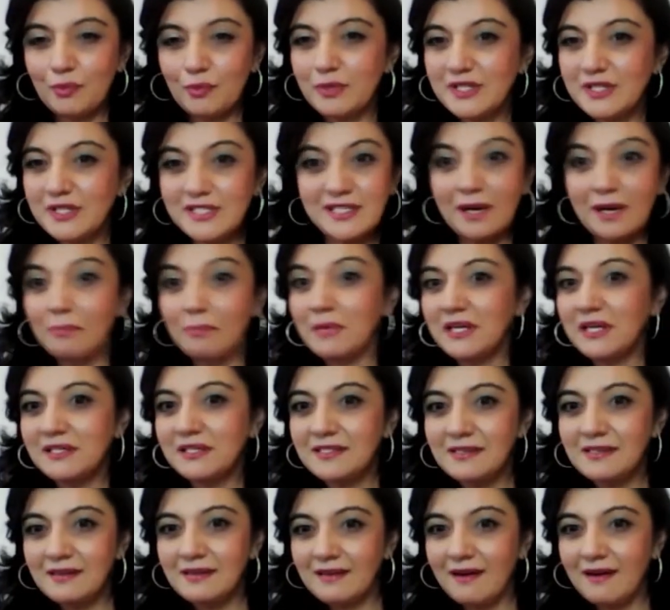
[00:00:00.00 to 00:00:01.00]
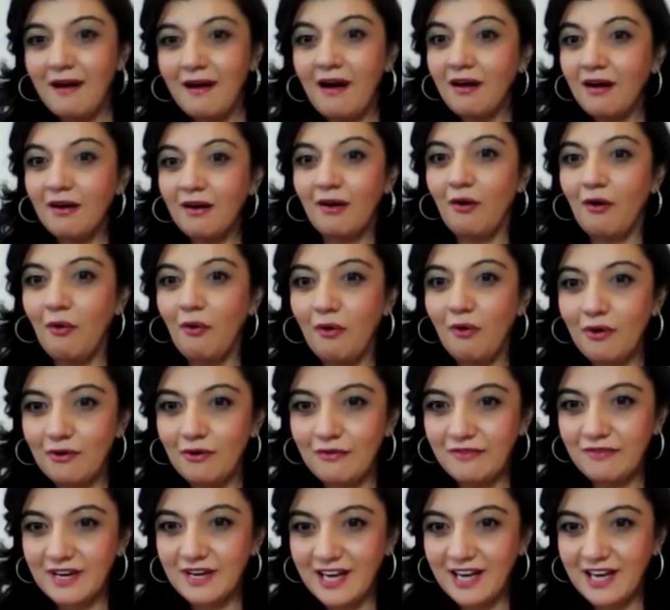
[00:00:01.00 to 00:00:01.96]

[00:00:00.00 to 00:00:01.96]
with Summit Lager all over